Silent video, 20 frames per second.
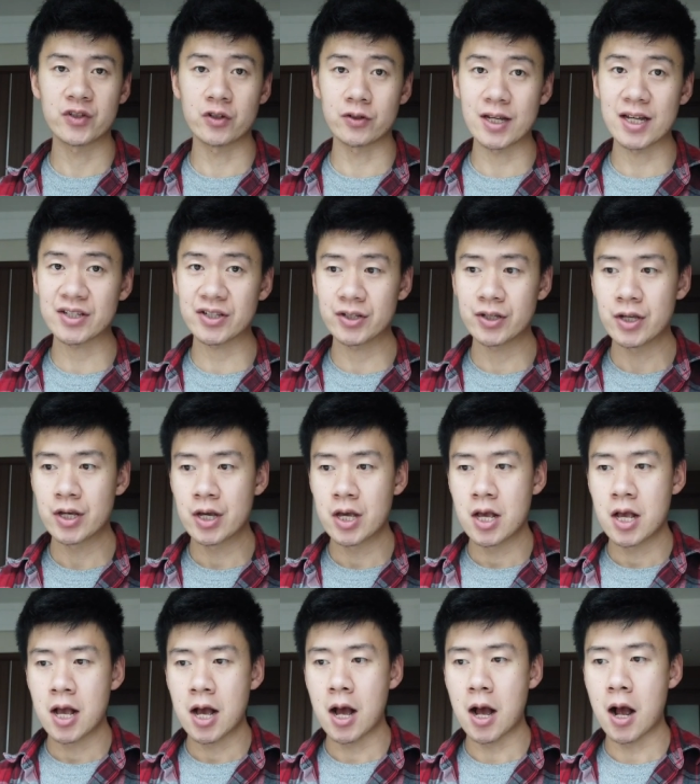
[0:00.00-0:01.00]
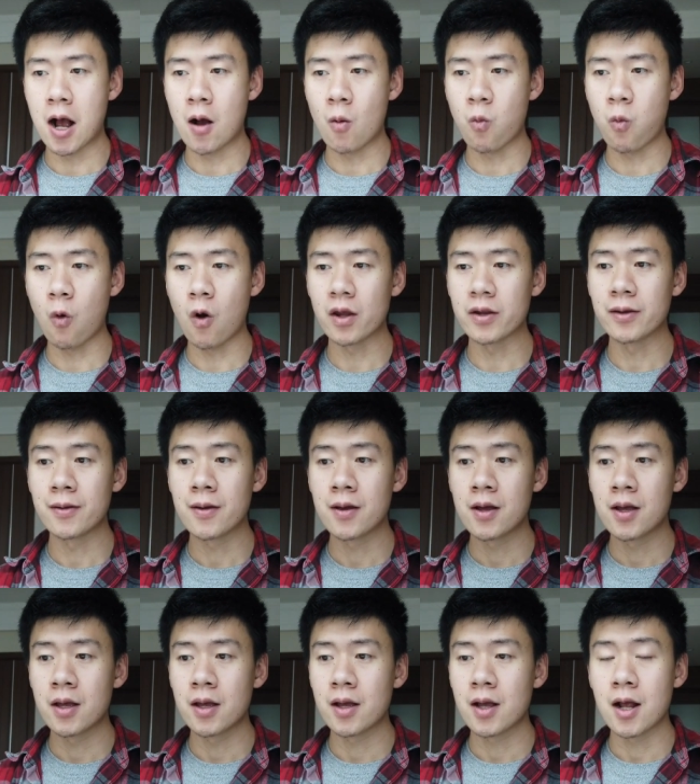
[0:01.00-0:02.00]
so that's uh, what
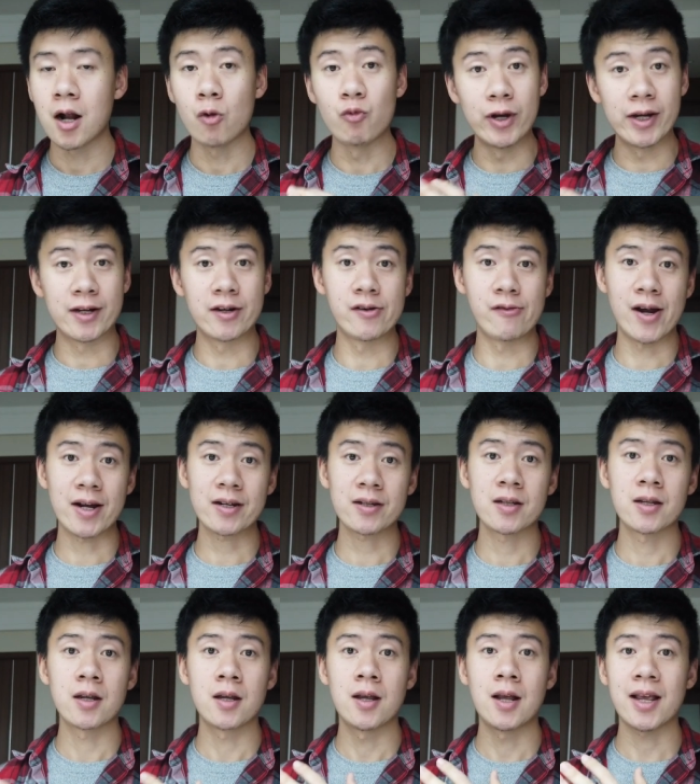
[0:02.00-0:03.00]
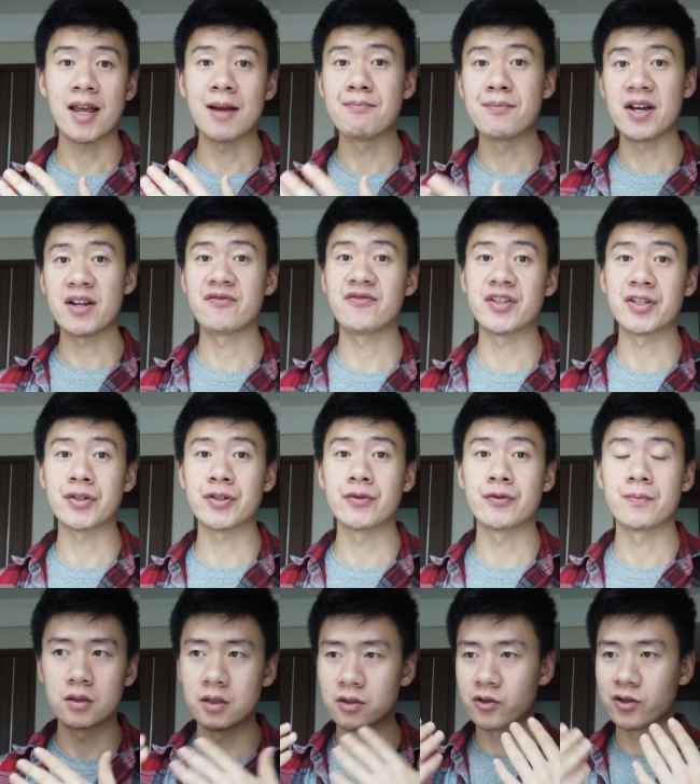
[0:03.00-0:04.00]
redirect can benefit
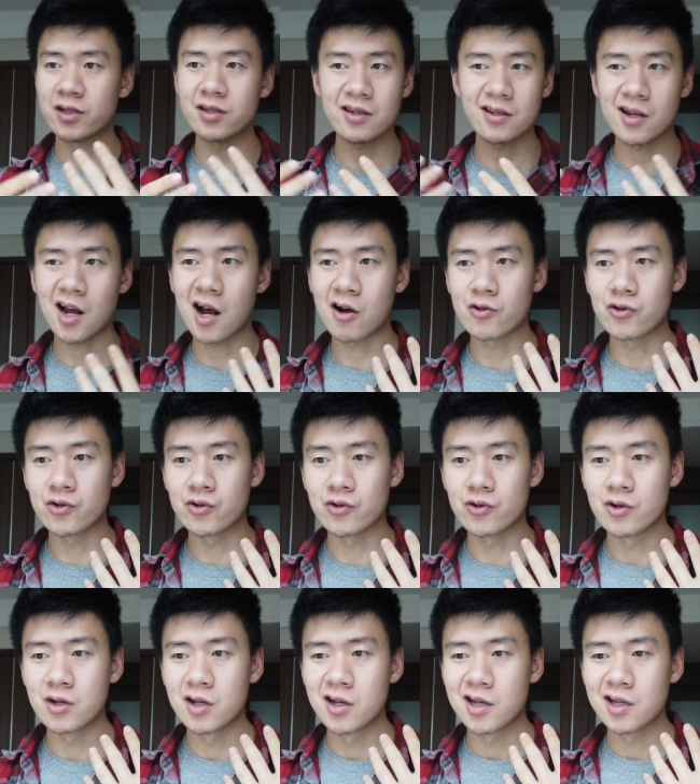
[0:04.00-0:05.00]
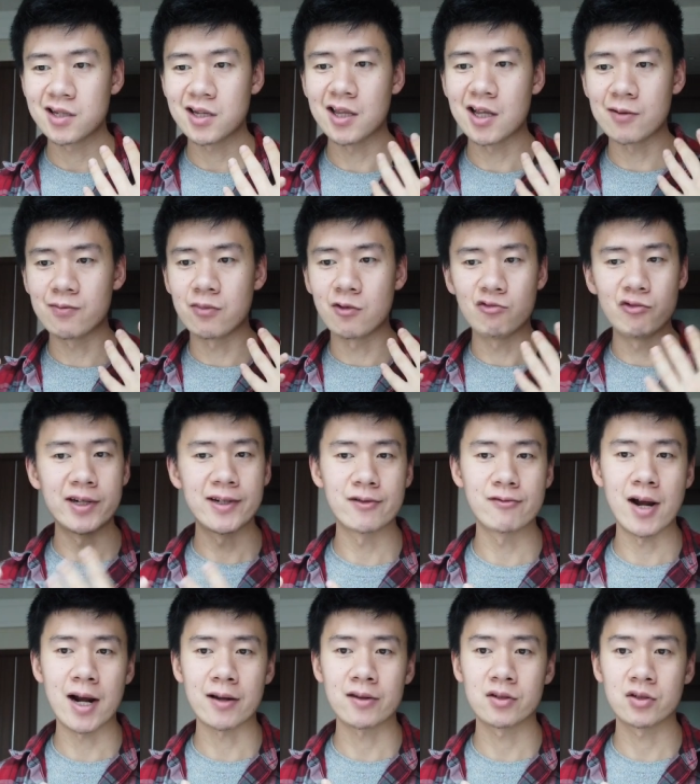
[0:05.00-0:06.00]
you. So this is how you set up
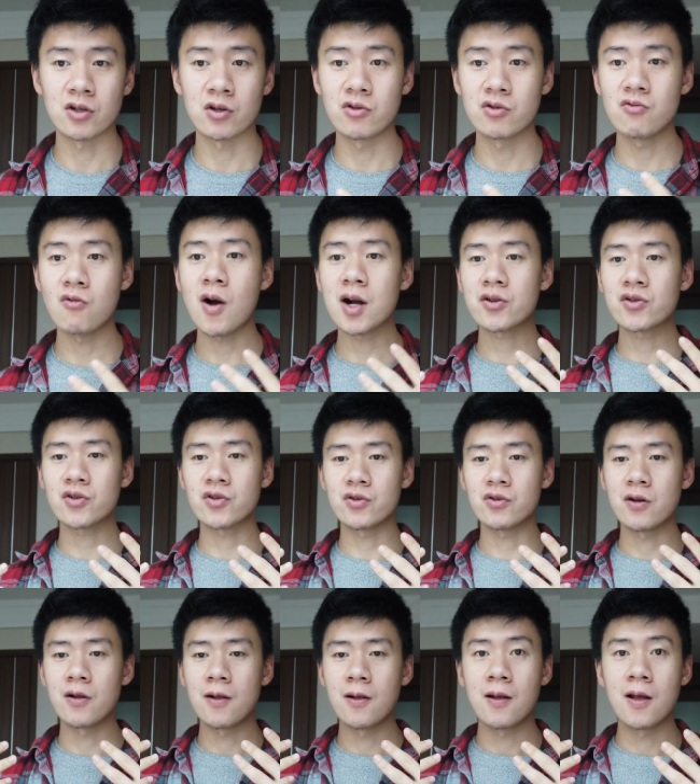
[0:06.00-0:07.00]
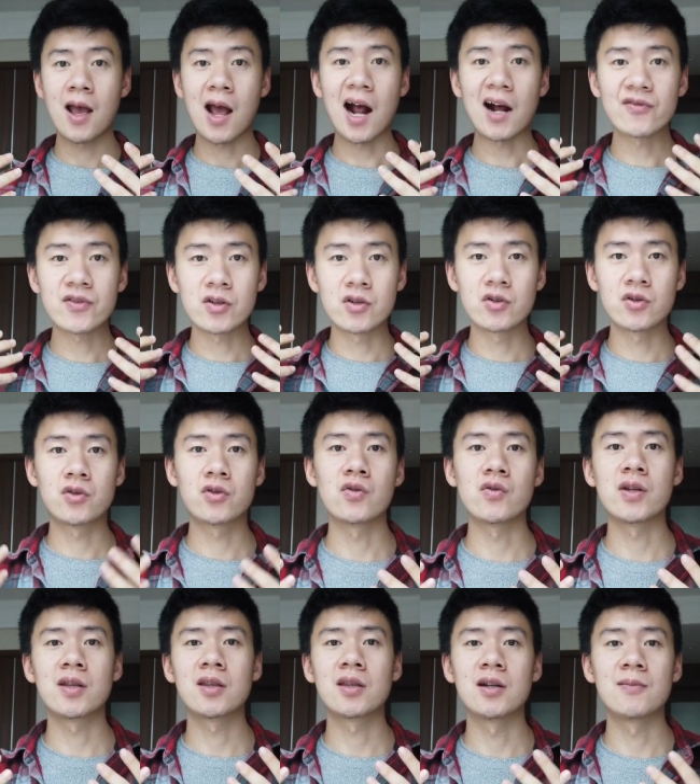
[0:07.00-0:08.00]
redirect. So you want to after you
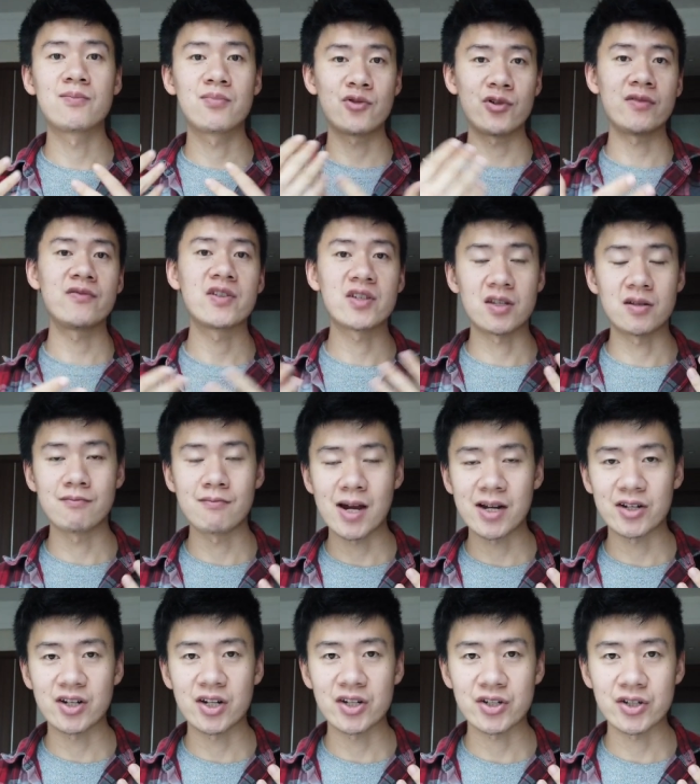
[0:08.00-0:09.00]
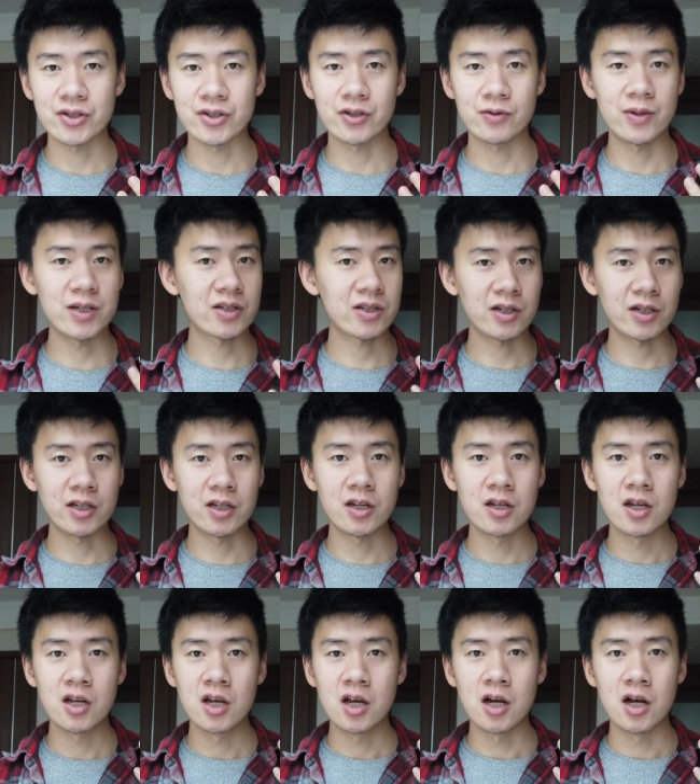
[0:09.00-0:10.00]
doing the previous meditations,
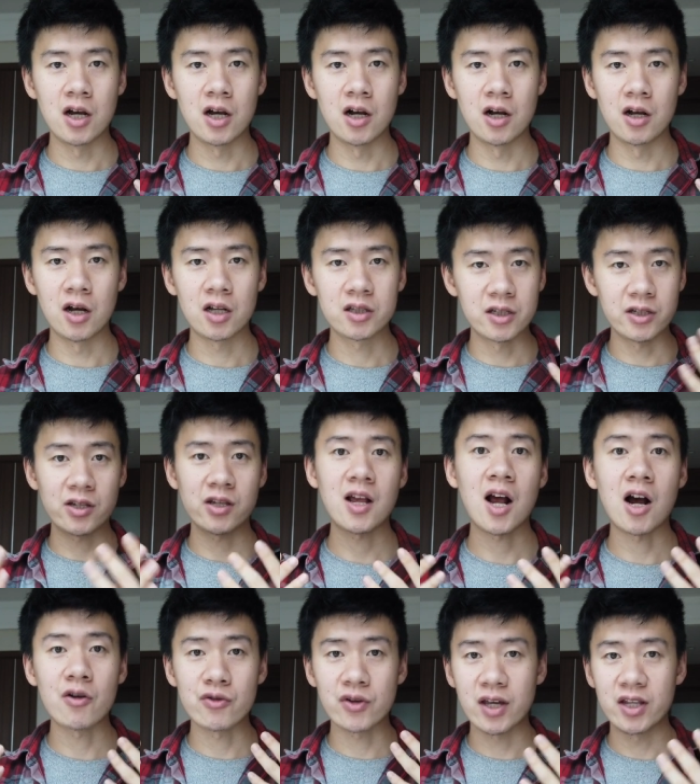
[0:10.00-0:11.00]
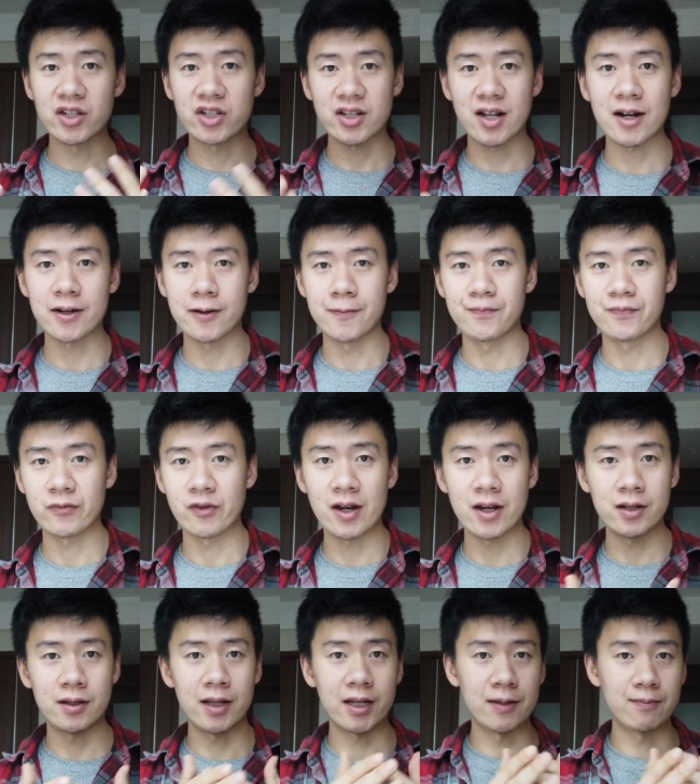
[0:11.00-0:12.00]
basically uh, this is how you get started,
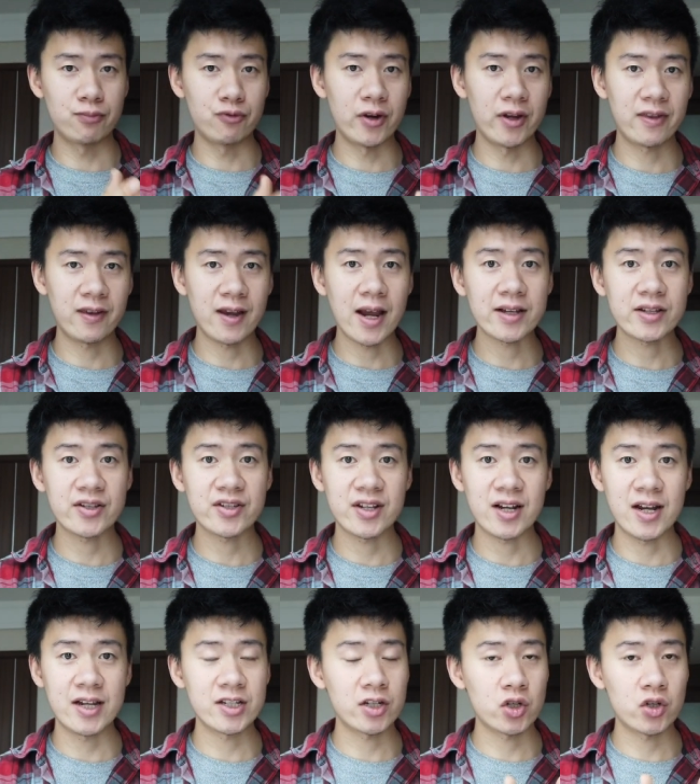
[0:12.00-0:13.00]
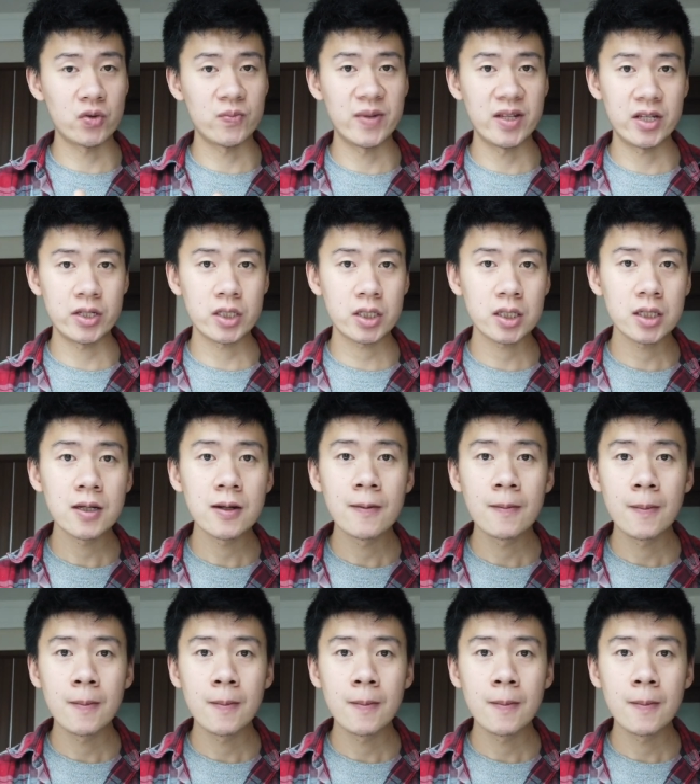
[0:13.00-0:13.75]
right? Like breathing exercise, two minutes,